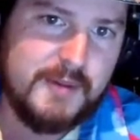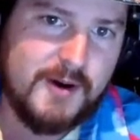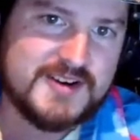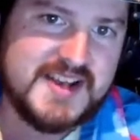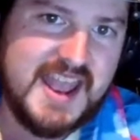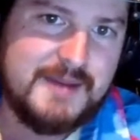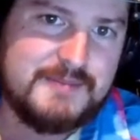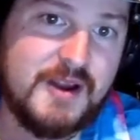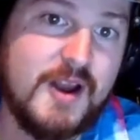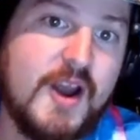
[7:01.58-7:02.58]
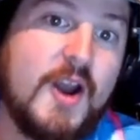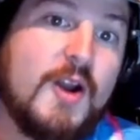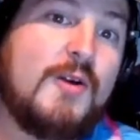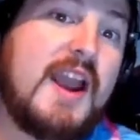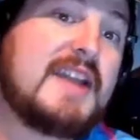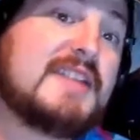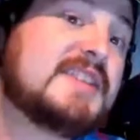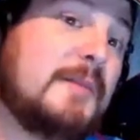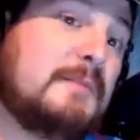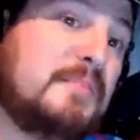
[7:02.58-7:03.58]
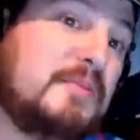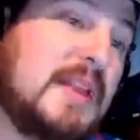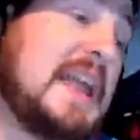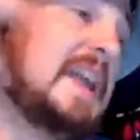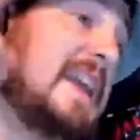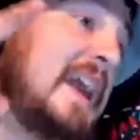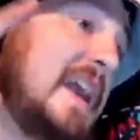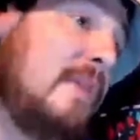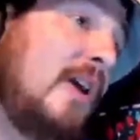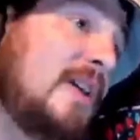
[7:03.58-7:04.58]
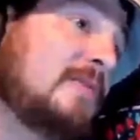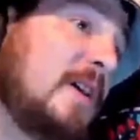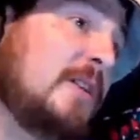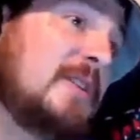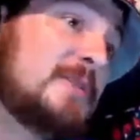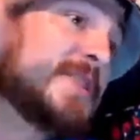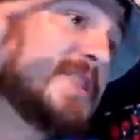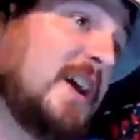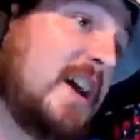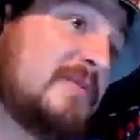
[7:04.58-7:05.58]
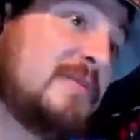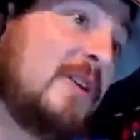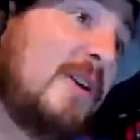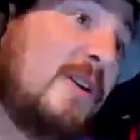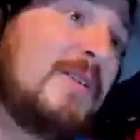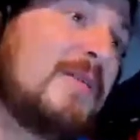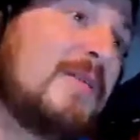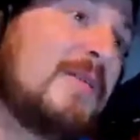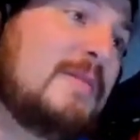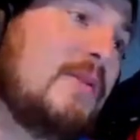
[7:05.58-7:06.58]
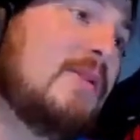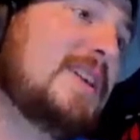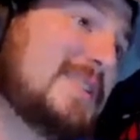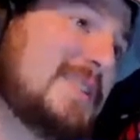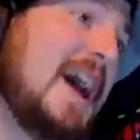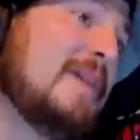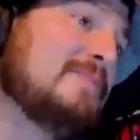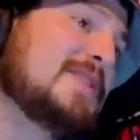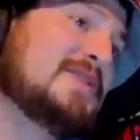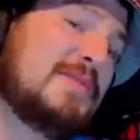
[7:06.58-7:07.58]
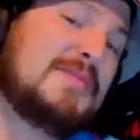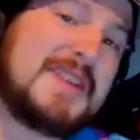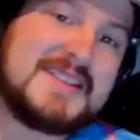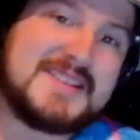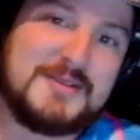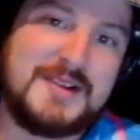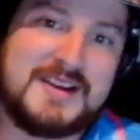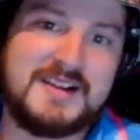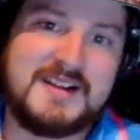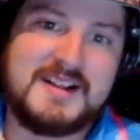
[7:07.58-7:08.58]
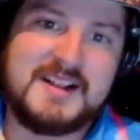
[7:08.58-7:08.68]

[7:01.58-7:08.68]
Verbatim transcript: Bardem, who ends up playing a Bond villain in Skyfall. But we'll get to that bridge when we get to it.